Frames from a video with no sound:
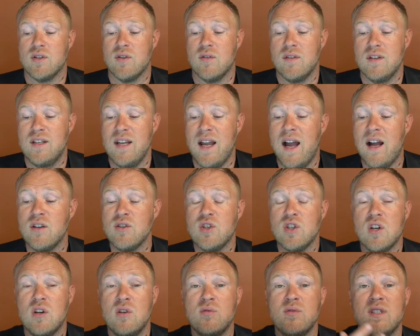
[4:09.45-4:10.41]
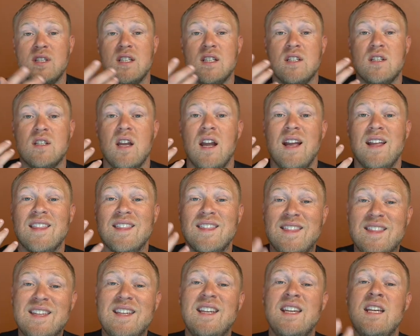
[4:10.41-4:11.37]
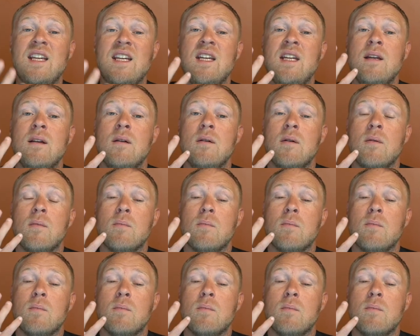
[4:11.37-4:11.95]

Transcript: So the Dow Jones is the